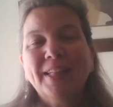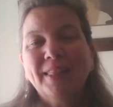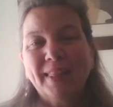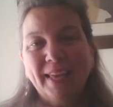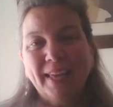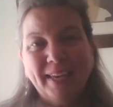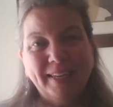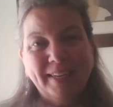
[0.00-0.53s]

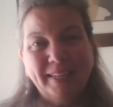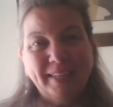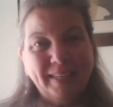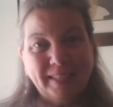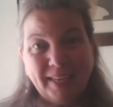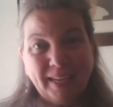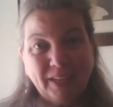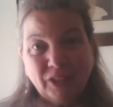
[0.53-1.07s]
then
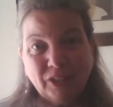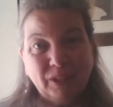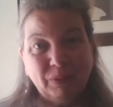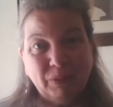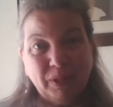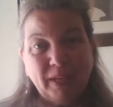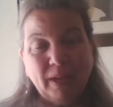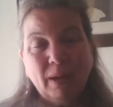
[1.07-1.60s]
it's actually
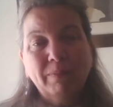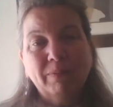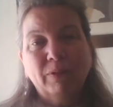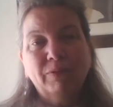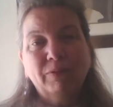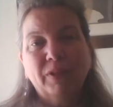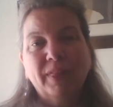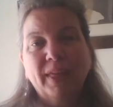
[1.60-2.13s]
really
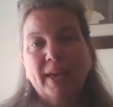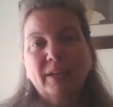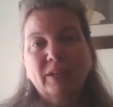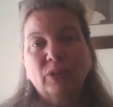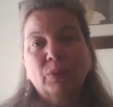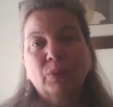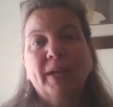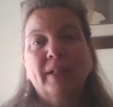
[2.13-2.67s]
helpful for that
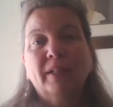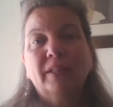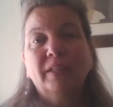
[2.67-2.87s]
as well.